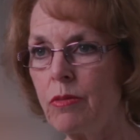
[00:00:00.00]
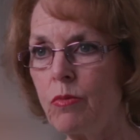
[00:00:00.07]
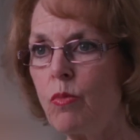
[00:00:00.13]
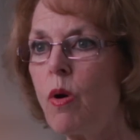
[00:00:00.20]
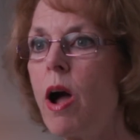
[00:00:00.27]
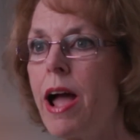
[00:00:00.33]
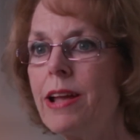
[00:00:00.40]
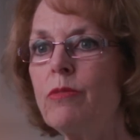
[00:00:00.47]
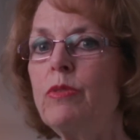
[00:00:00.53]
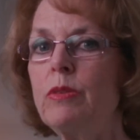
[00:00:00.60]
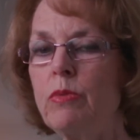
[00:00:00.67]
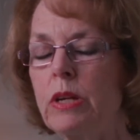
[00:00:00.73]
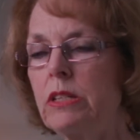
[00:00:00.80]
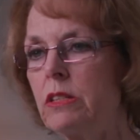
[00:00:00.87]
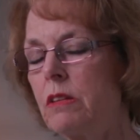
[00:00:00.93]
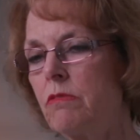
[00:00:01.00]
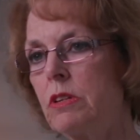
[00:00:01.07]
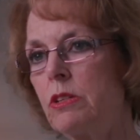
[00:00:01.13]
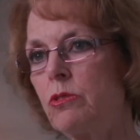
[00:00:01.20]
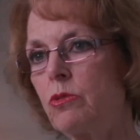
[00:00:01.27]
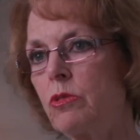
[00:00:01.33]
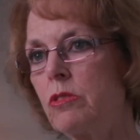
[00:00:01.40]
Why are we wasting
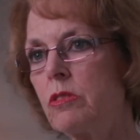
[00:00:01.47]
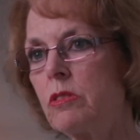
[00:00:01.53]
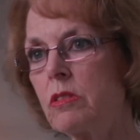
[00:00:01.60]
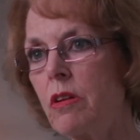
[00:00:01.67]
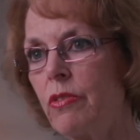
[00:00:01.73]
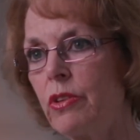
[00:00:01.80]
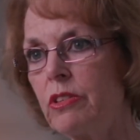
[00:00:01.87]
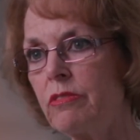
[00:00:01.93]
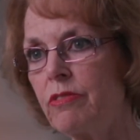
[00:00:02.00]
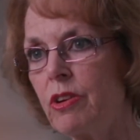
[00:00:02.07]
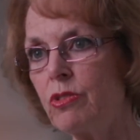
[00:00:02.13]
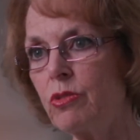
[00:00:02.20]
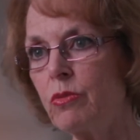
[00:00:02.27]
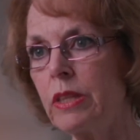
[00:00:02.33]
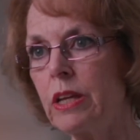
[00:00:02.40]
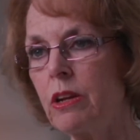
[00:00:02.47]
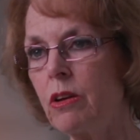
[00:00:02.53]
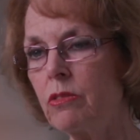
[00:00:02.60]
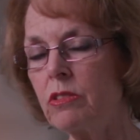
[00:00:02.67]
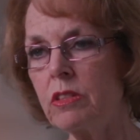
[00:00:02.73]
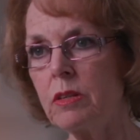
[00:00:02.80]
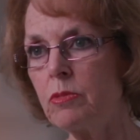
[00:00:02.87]
resources on these folks when they
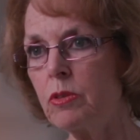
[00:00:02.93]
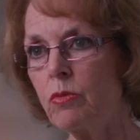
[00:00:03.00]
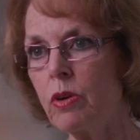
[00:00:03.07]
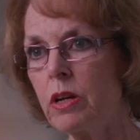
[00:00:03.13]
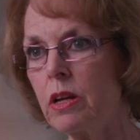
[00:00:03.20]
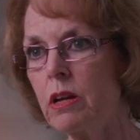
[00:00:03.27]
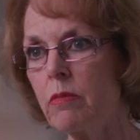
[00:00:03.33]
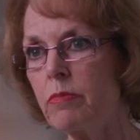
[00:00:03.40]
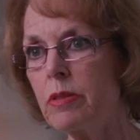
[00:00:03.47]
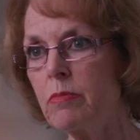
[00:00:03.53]
don't seem to want to help